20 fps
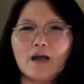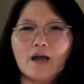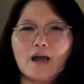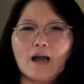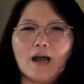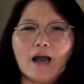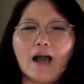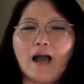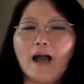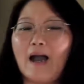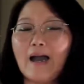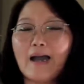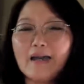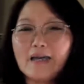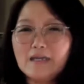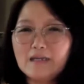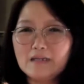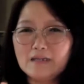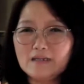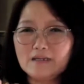
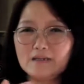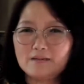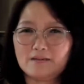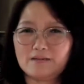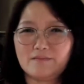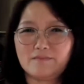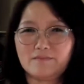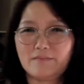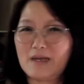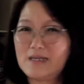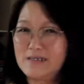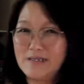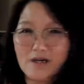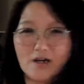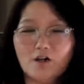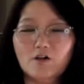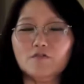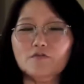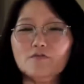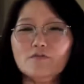I,
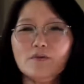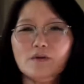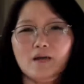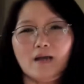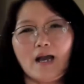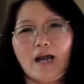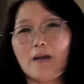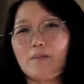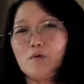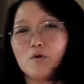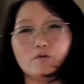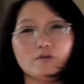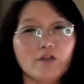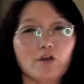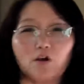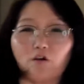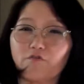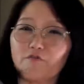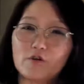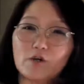myself, I'm already
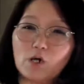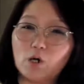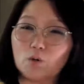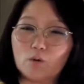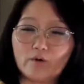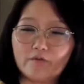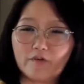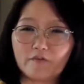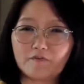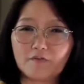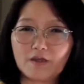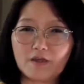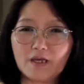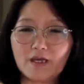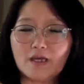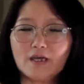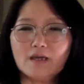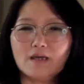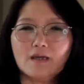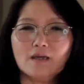over
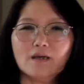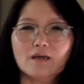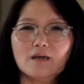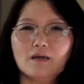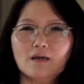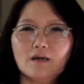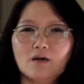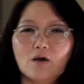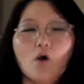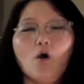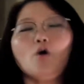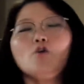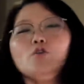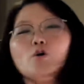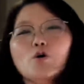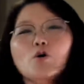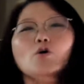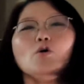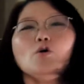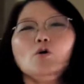50.
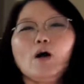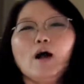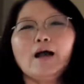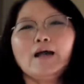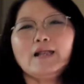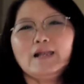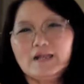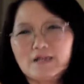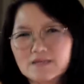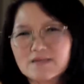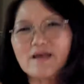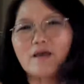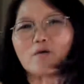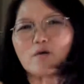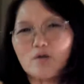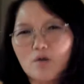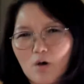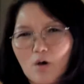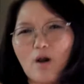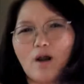Although I learned
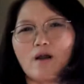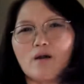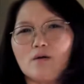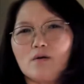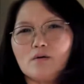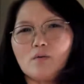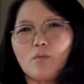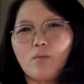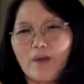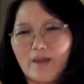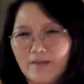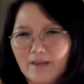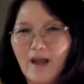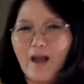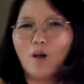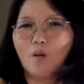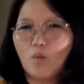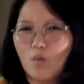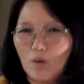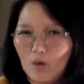Taekwondo when
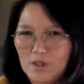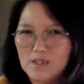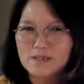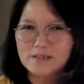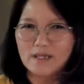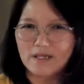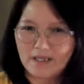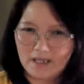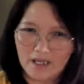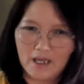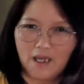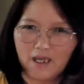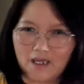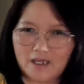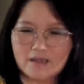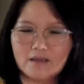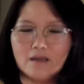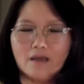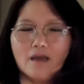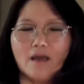I was a kid,
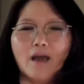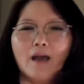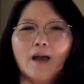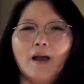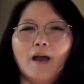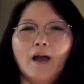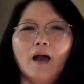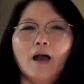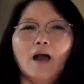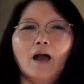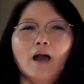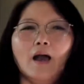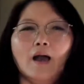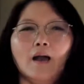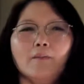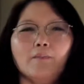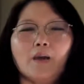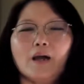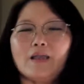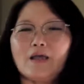
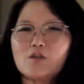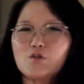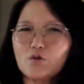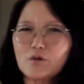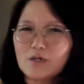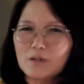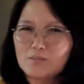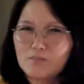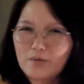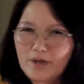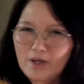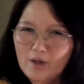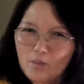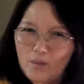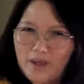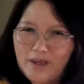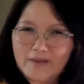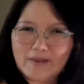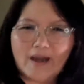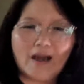but I took a break
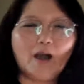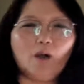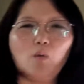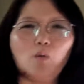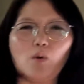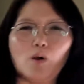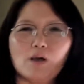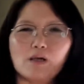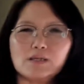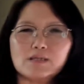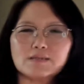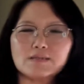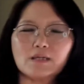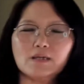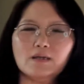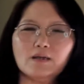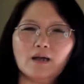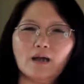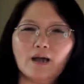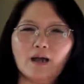when I was
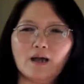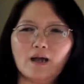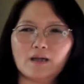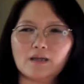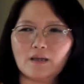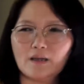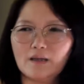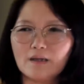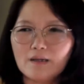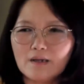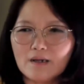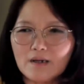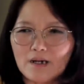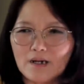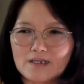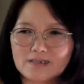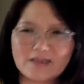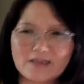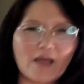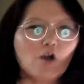a
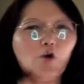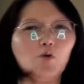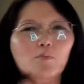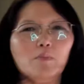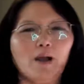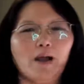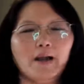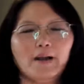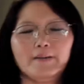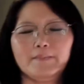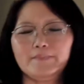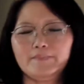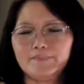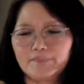stay-at-home mom,